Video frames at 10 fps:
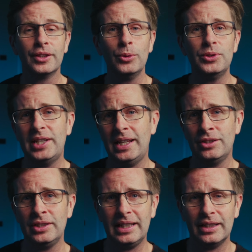Those
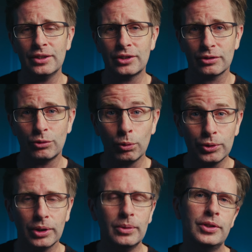10 years
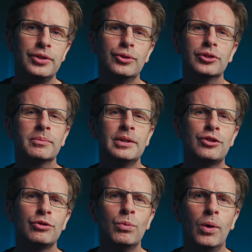also introduced me
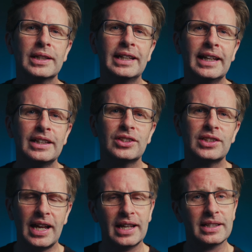to what a late
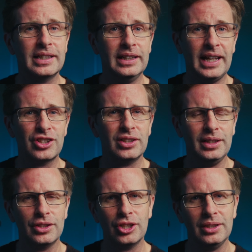starter can
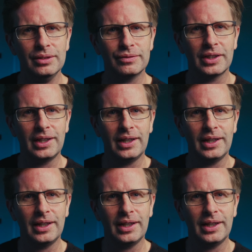actually achieve.